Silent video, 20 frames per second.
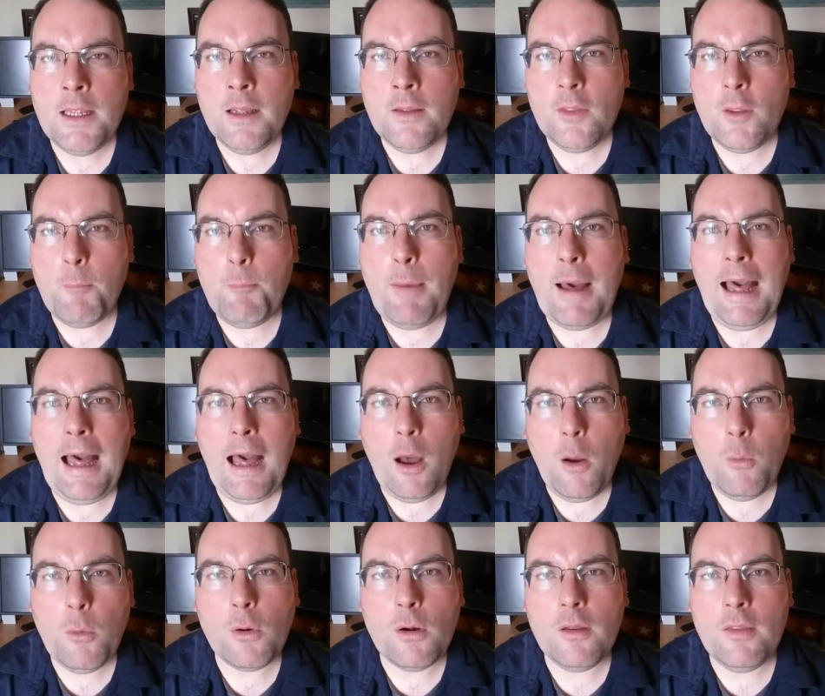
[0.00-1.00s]
the
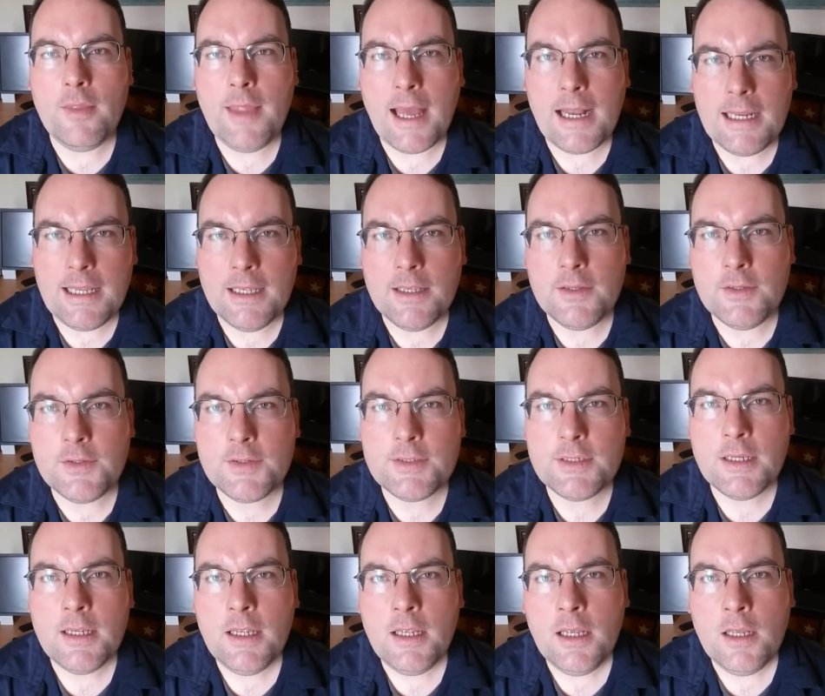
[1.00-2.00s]
power that is
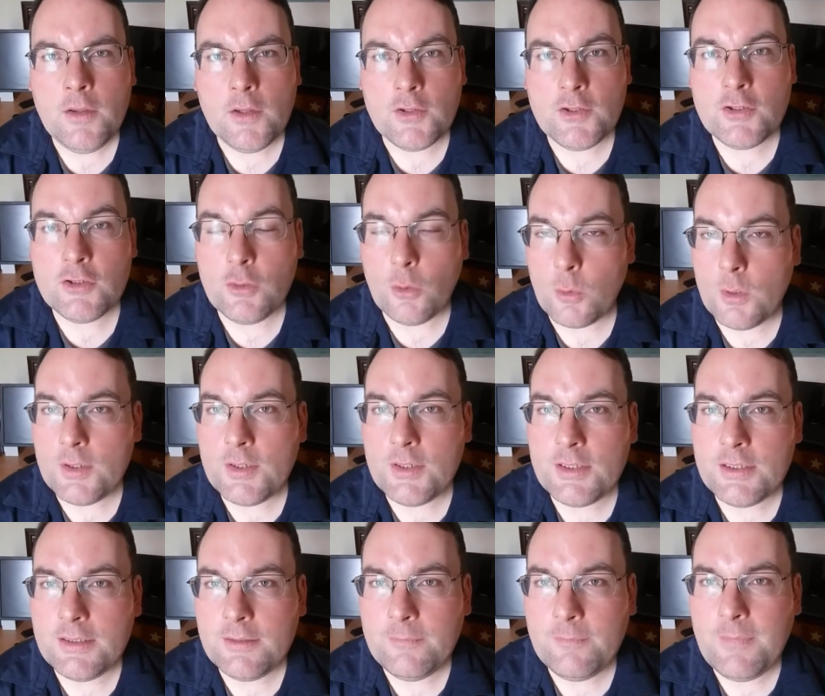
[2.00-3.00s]
the
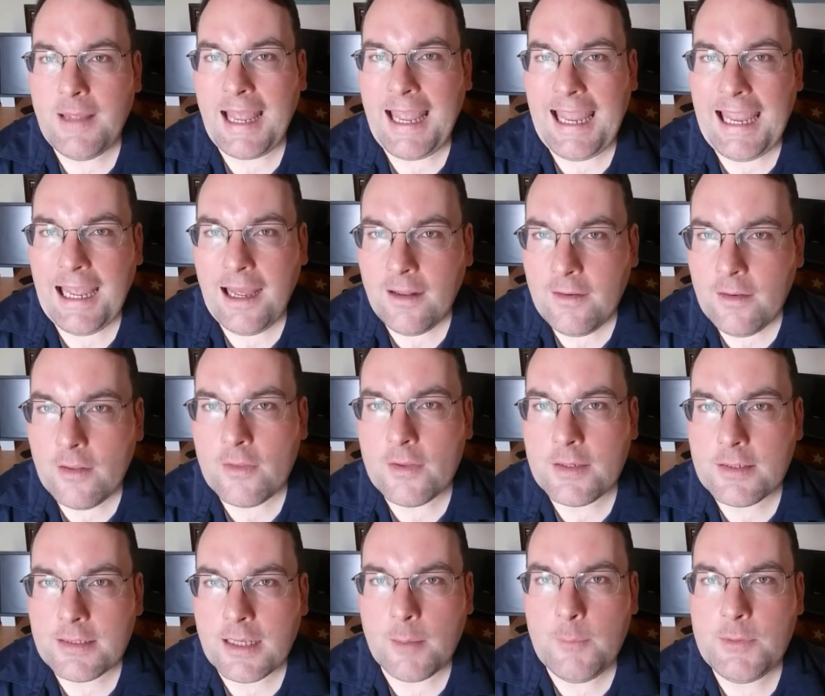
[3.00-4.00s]
source and the
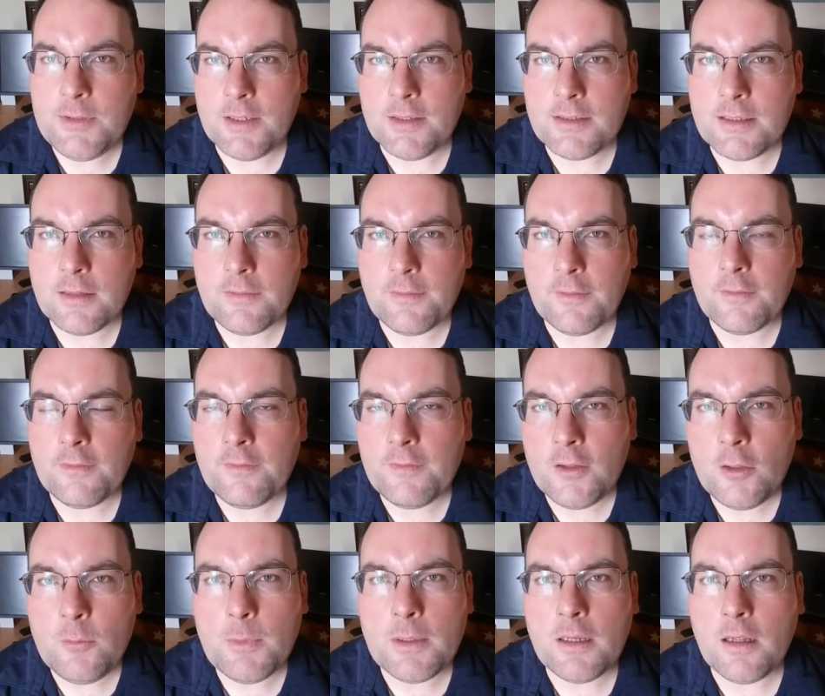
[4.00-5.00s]
substance, the
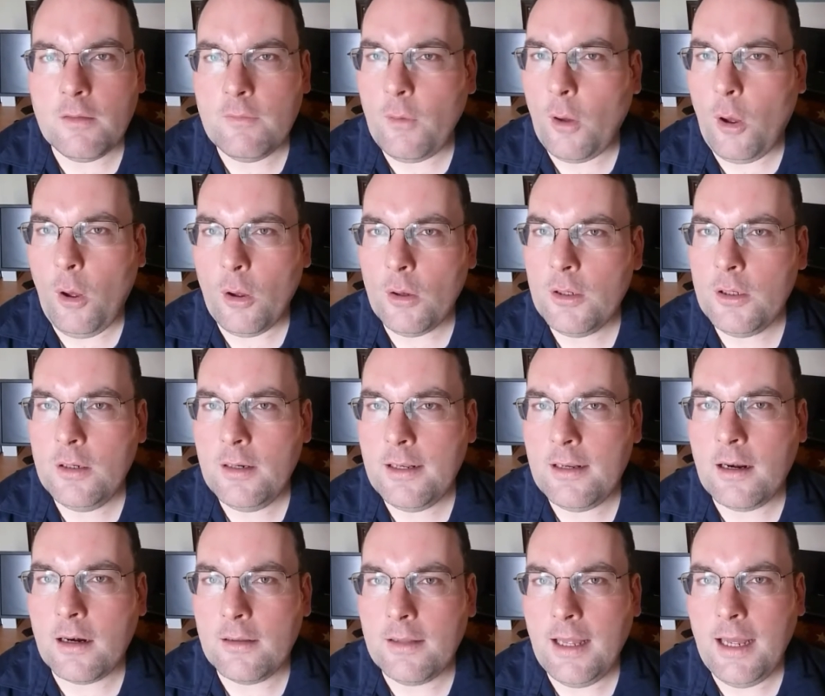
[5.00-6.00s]
fulfillment of all good in
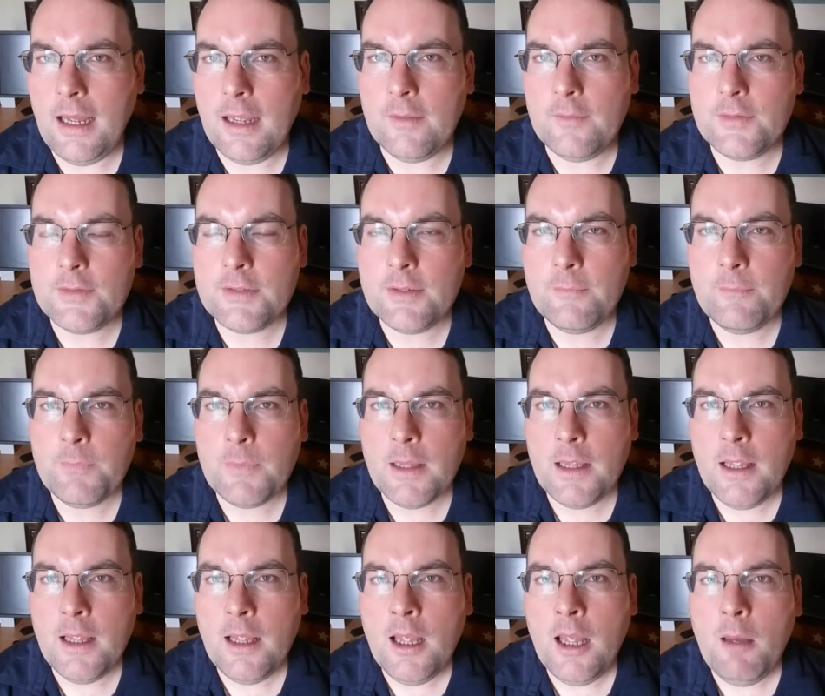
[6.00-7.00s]
our lives.
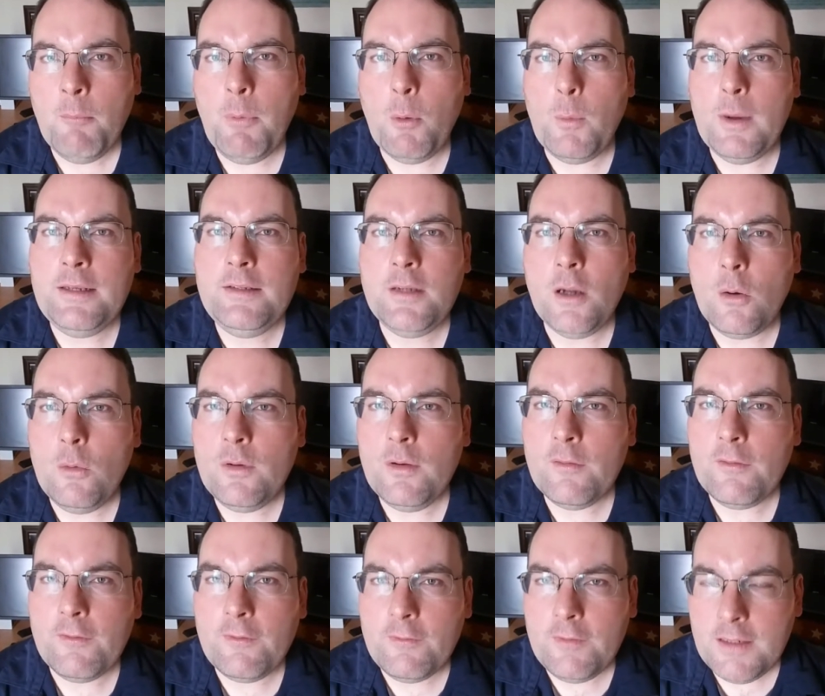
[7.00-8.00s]
But we don't
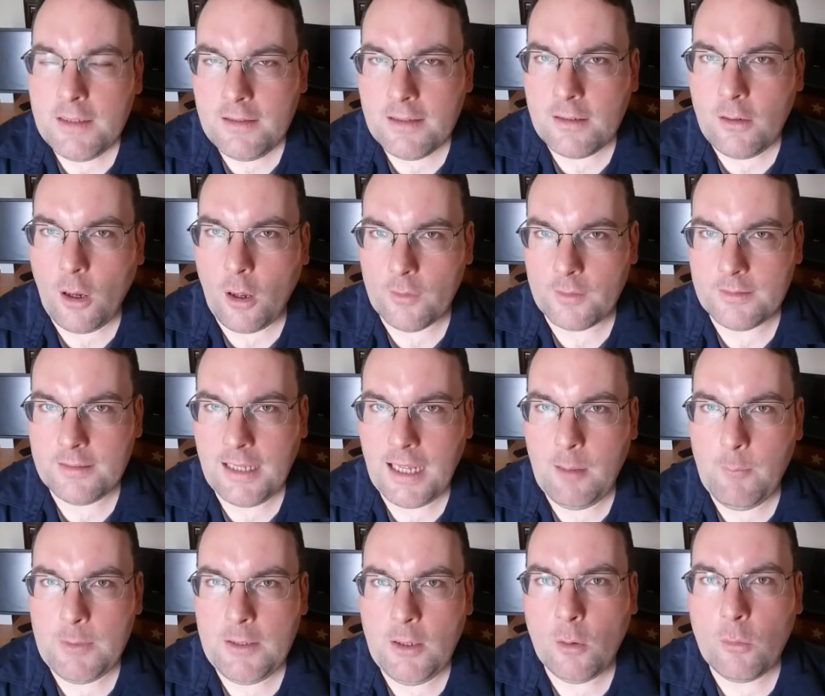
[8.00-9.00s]
feel it all the
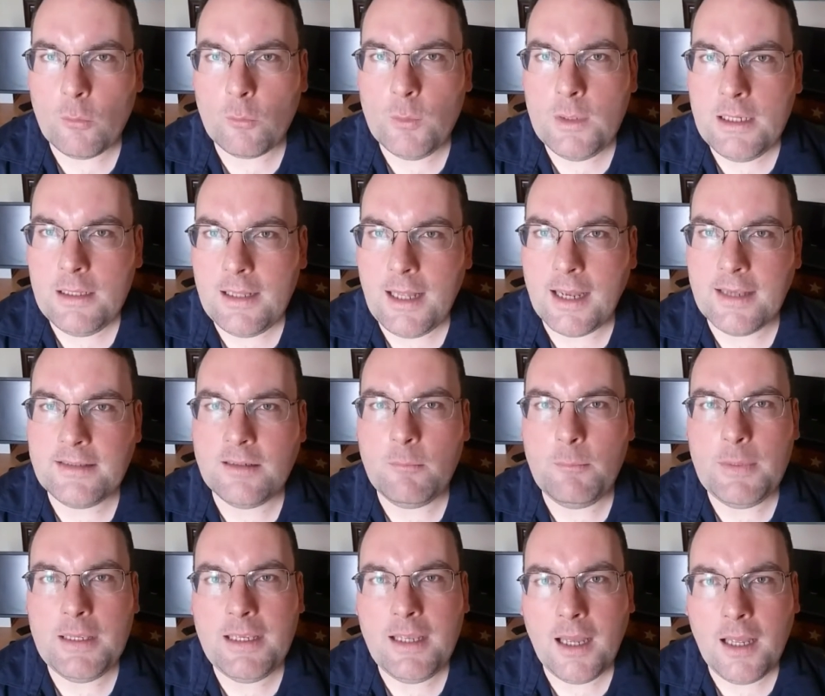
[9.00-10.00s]
time. We don't realize it
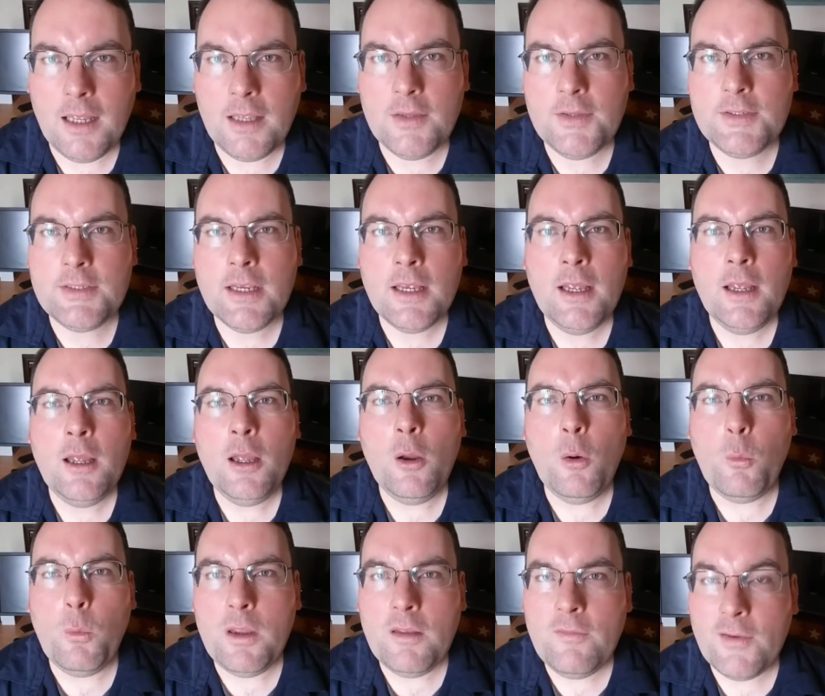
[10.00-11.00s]
because
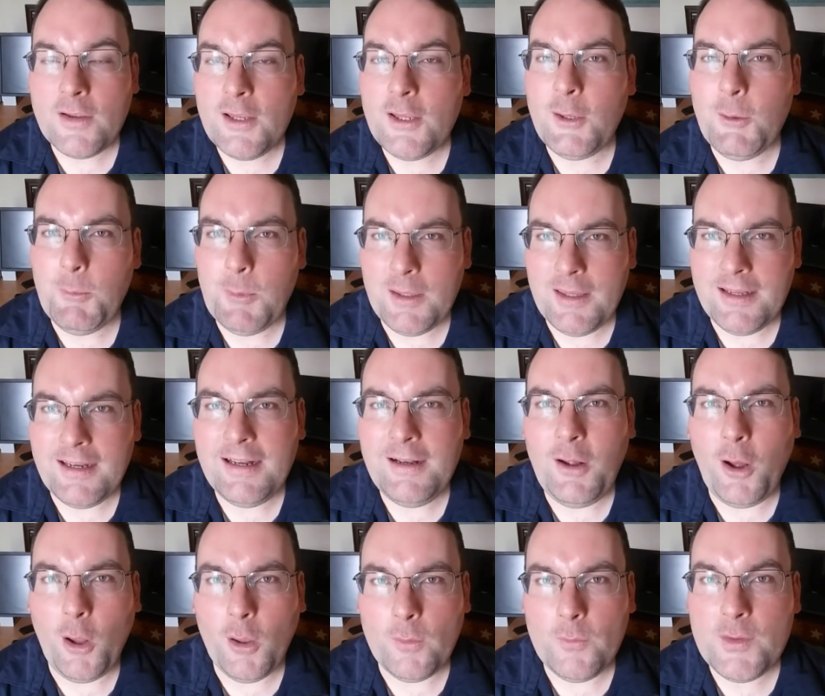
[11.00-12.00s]
we've accumulated
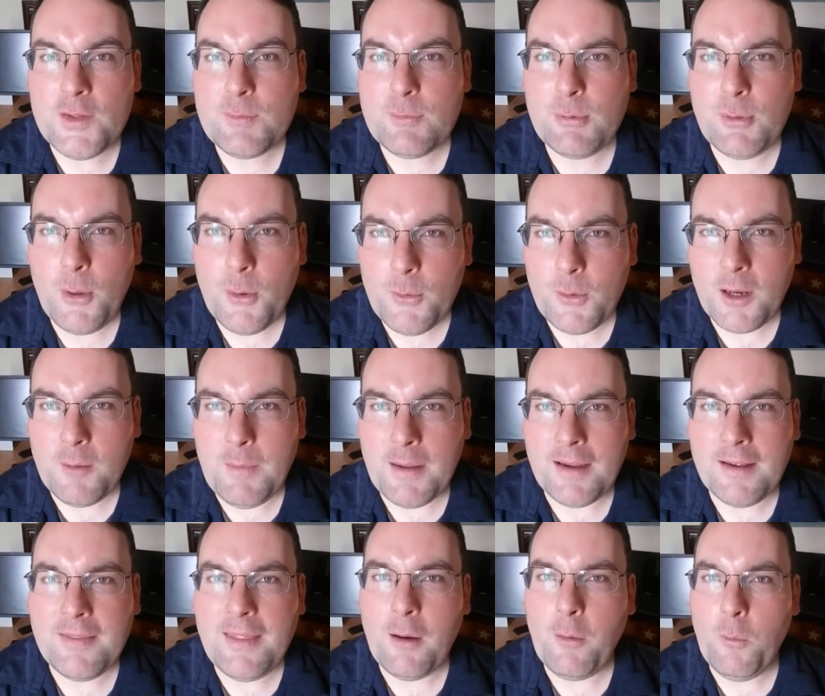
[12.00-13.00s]
all of this
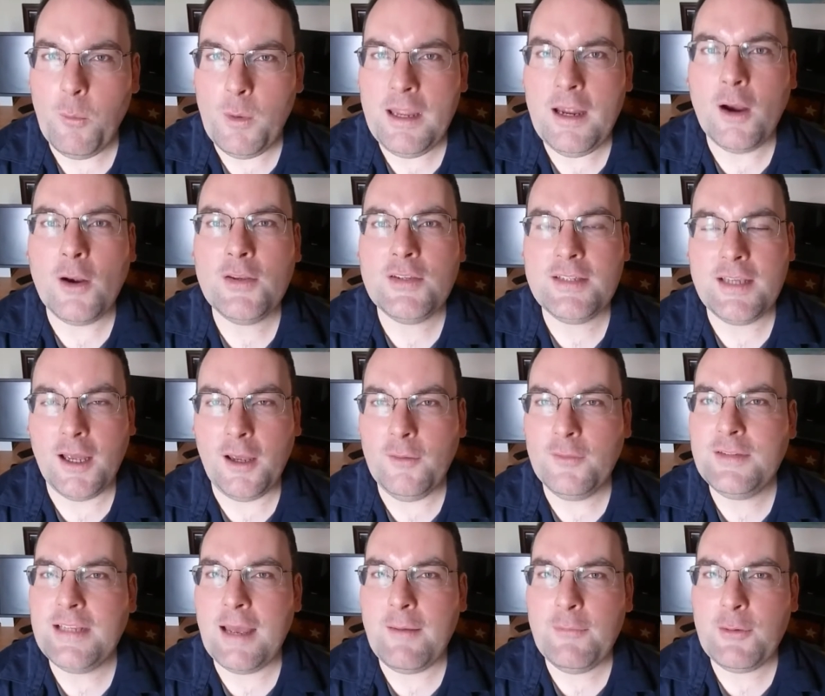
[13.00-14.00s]
programming that we
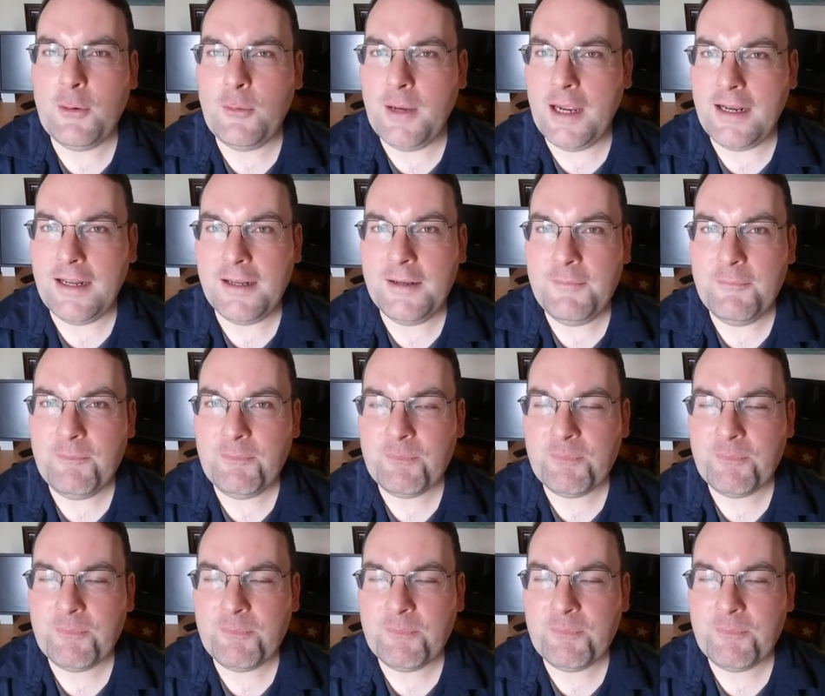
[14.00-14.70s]
ourselves have created,